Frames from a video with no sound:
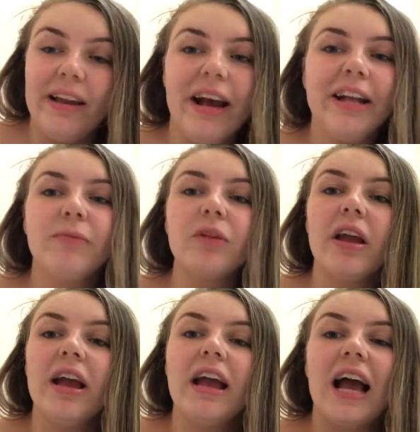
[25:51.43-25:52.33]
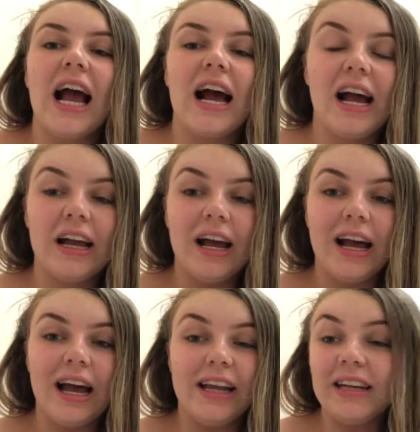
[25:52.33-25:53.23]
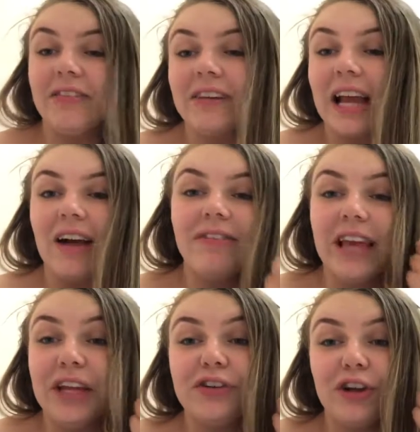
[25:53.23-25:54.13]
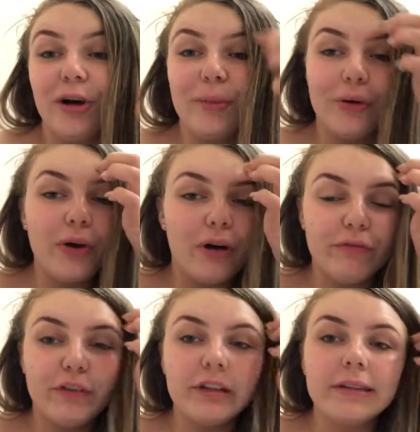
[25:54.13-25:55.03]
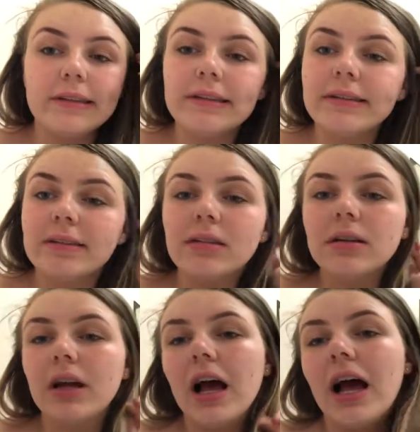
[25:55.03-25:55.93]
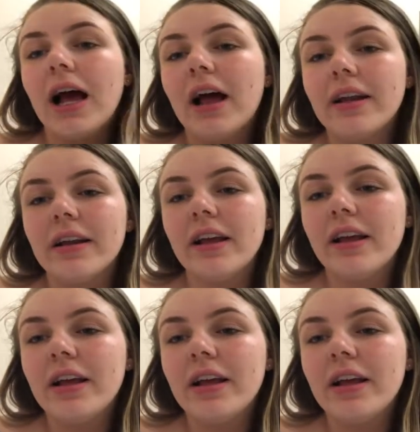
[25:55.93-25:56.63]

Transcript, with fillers: Like, I, I definitely have gained a lot more confidence, and,